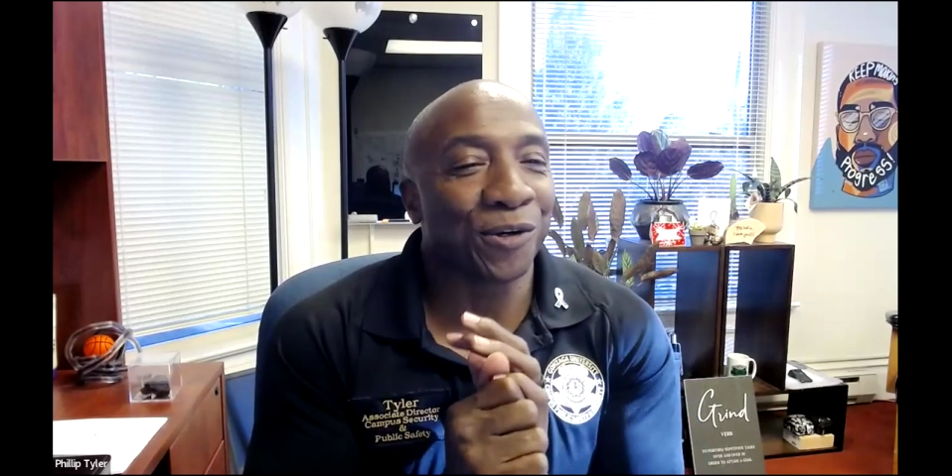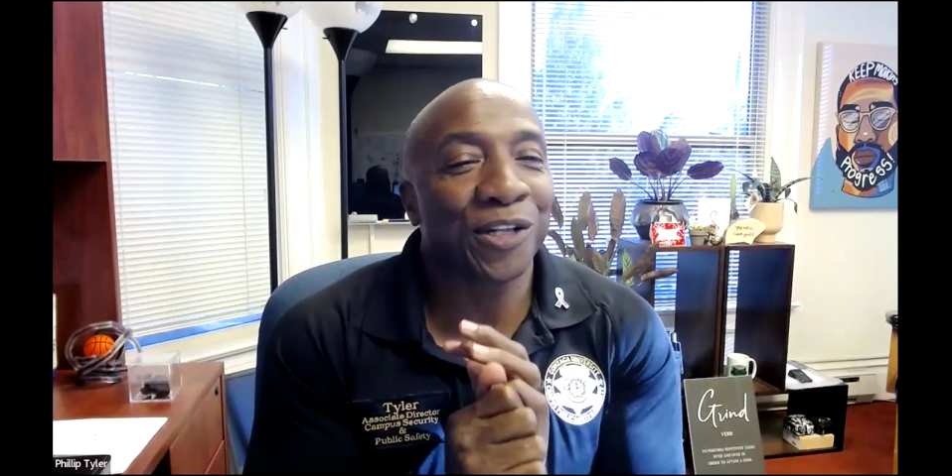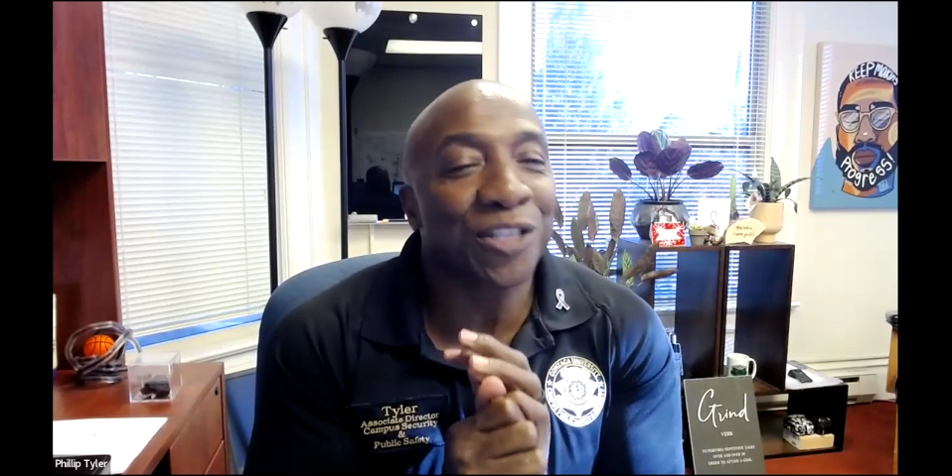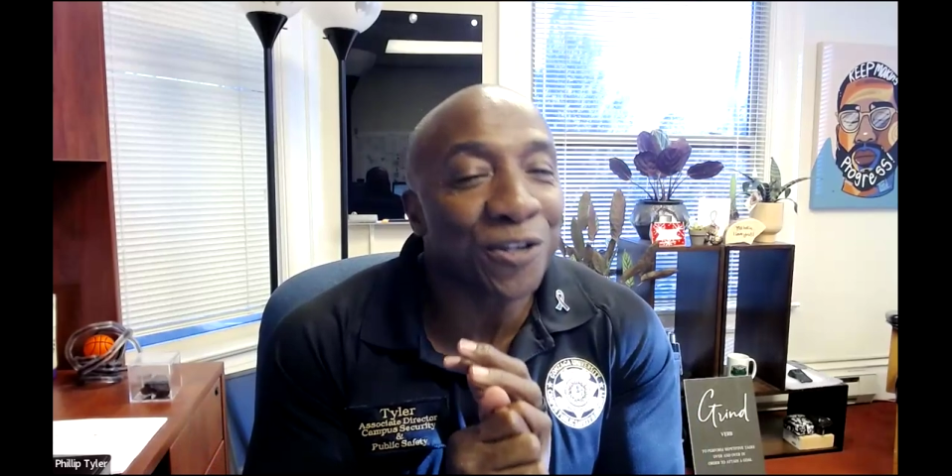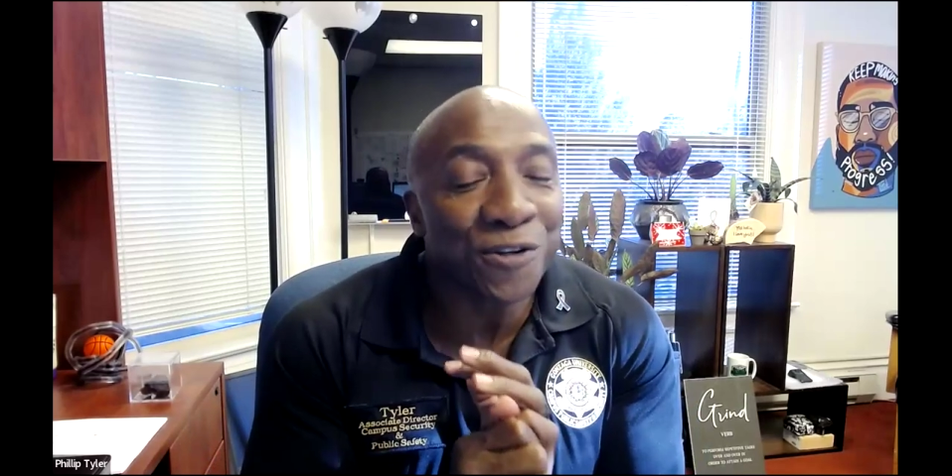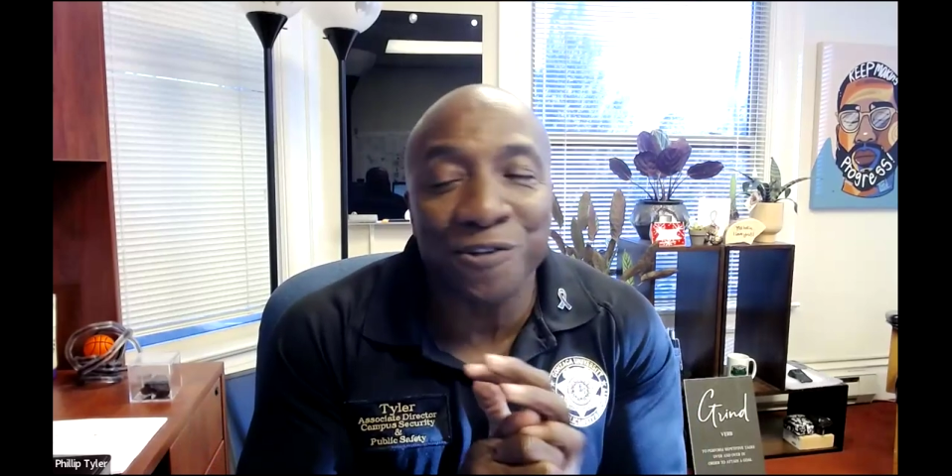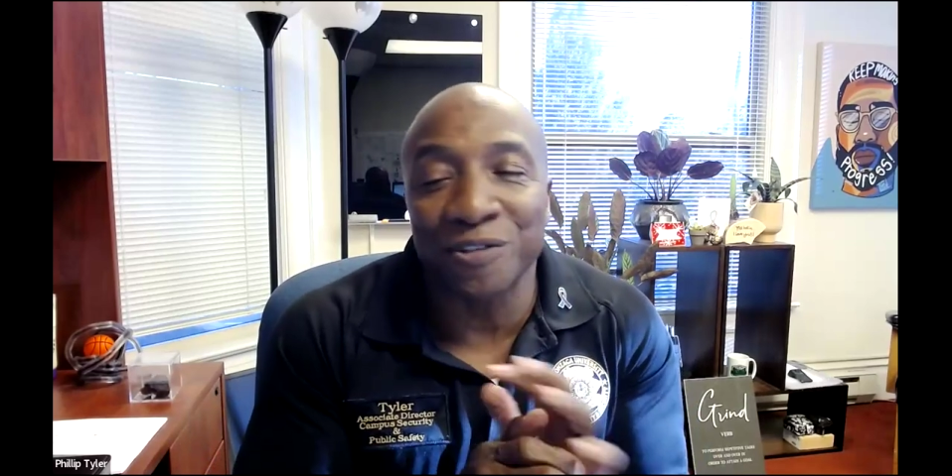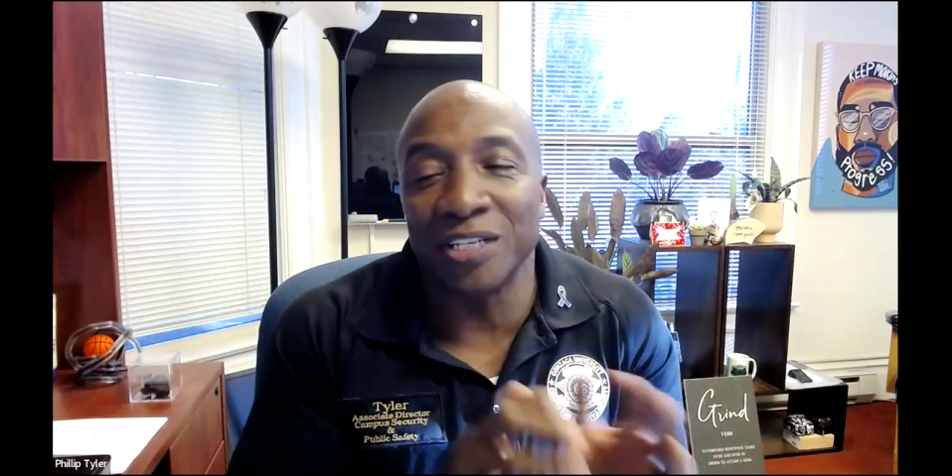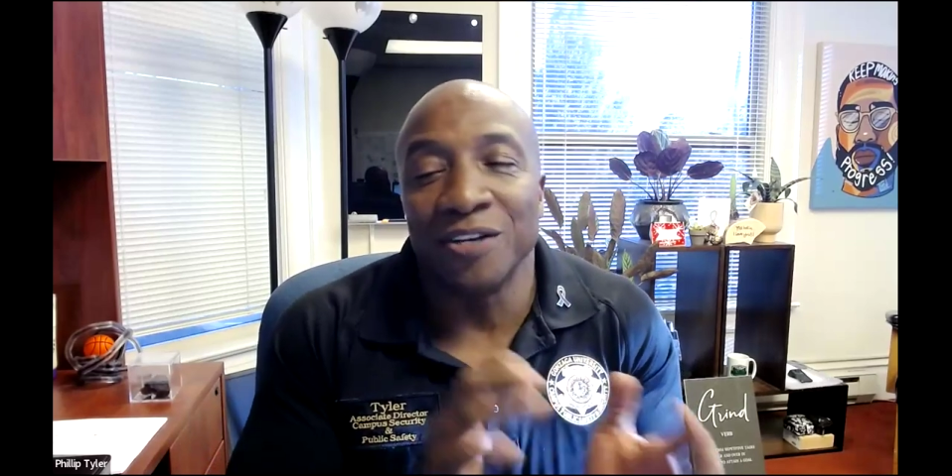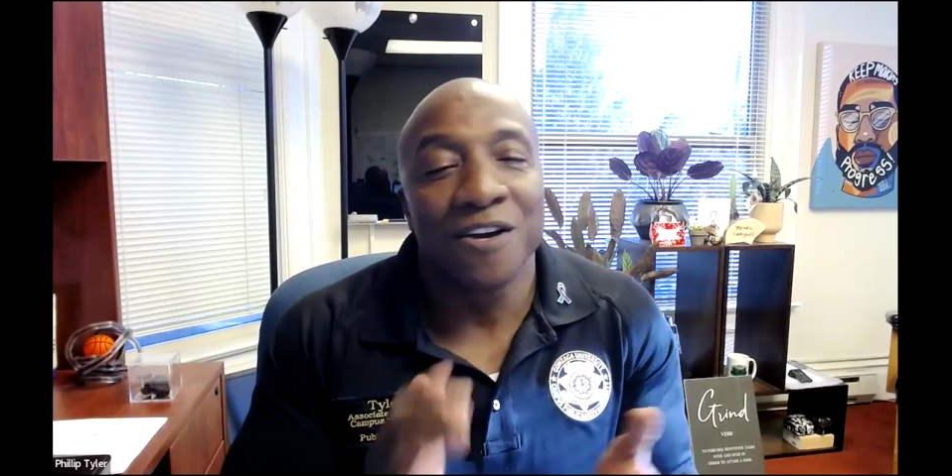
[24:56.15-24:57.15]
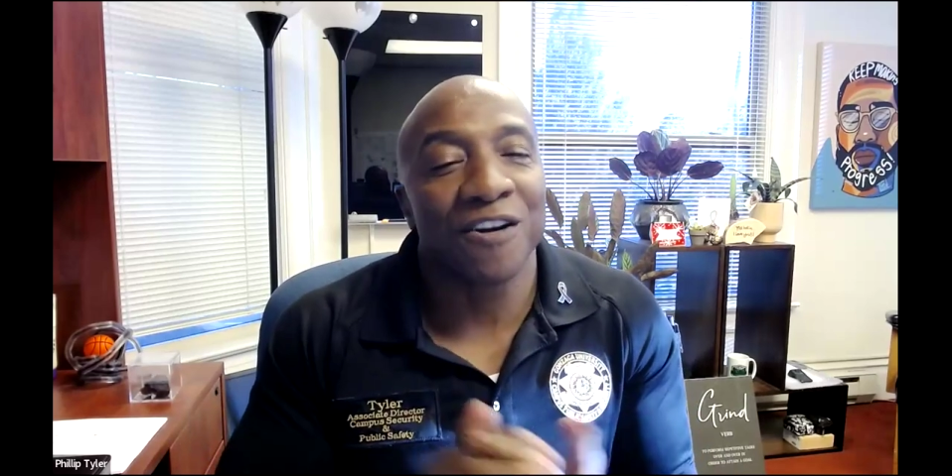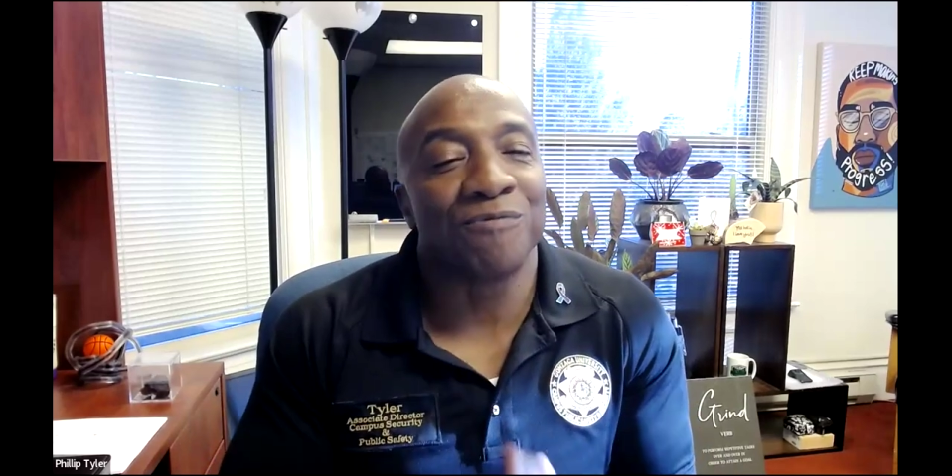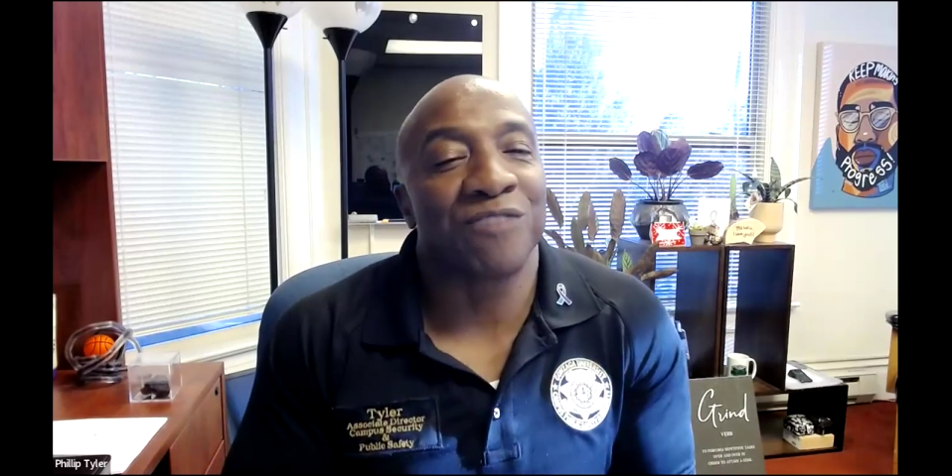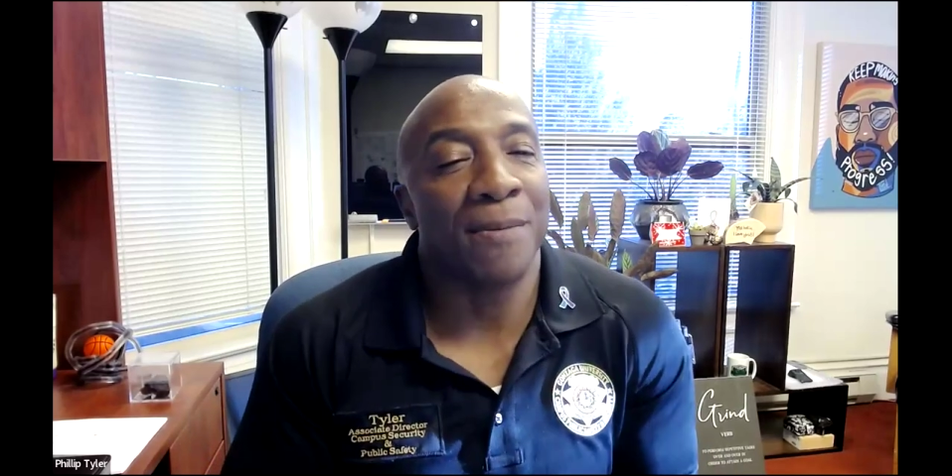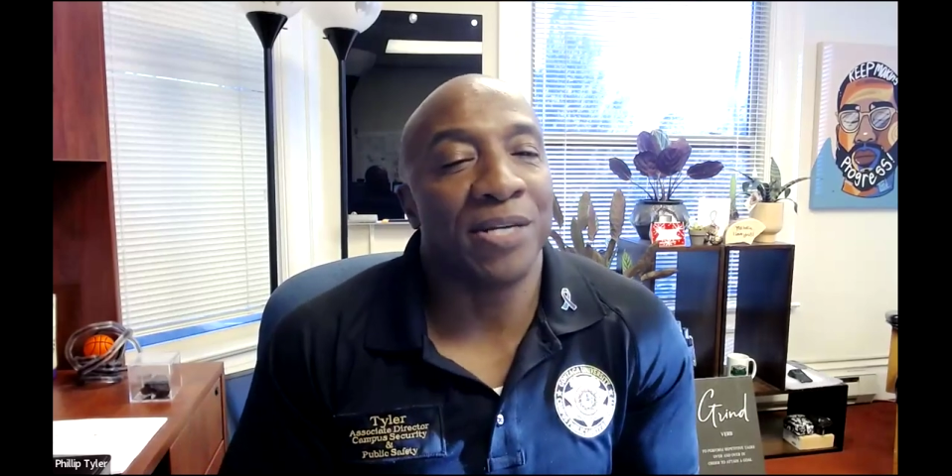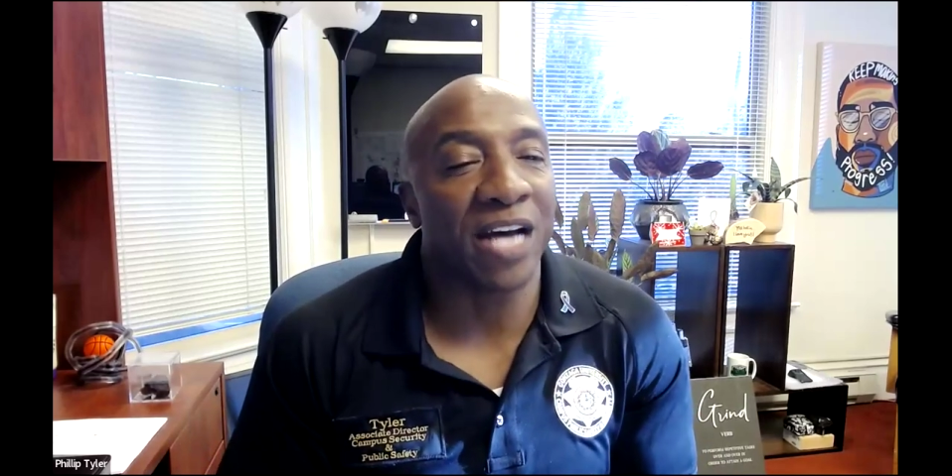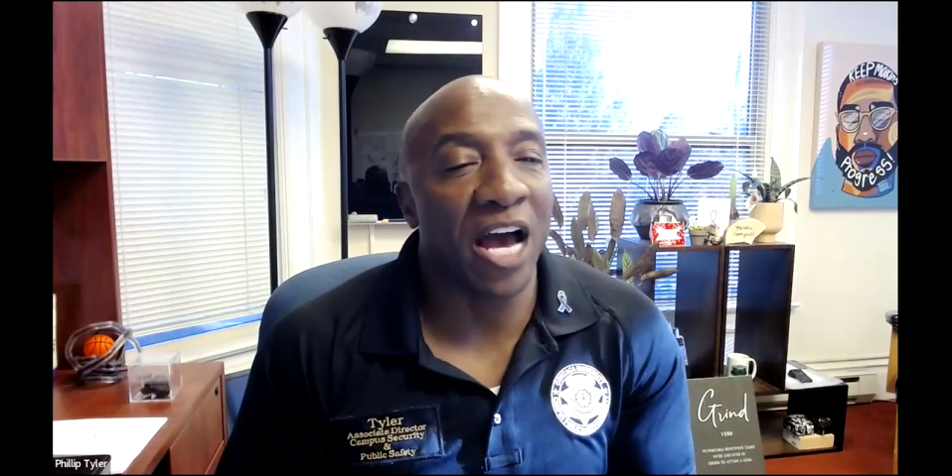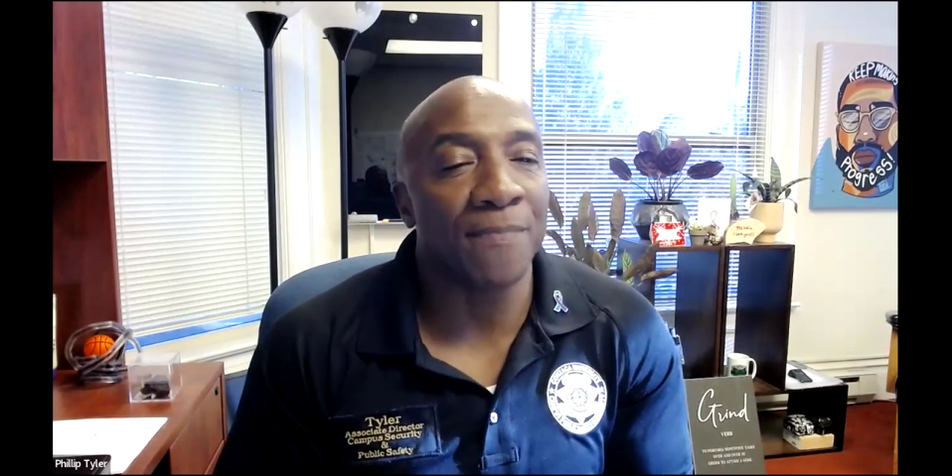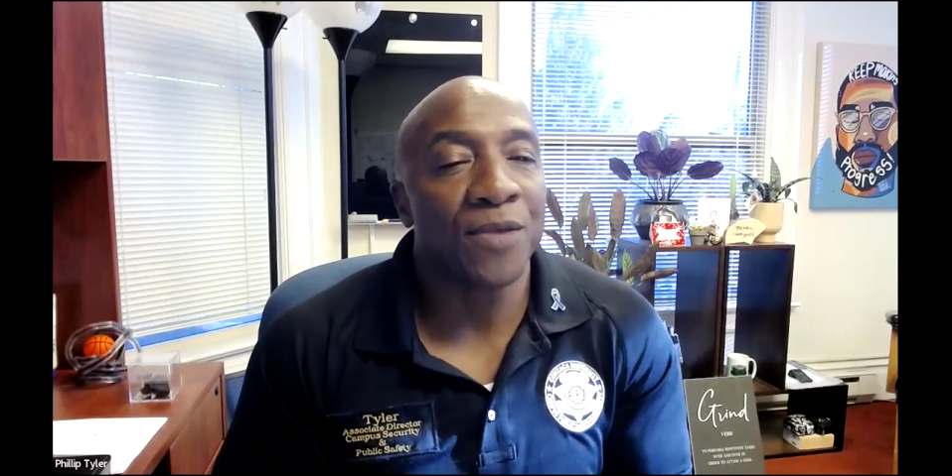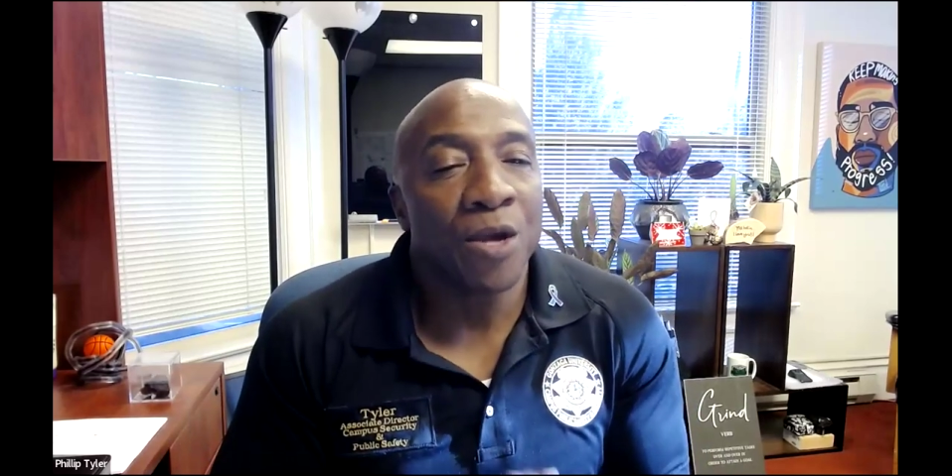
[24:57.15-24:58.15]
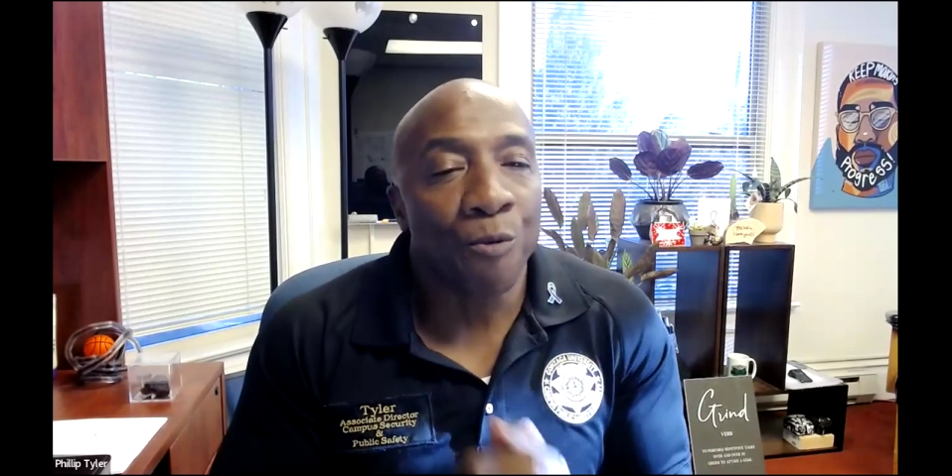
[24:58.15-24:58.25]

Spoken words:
clergy from time to time.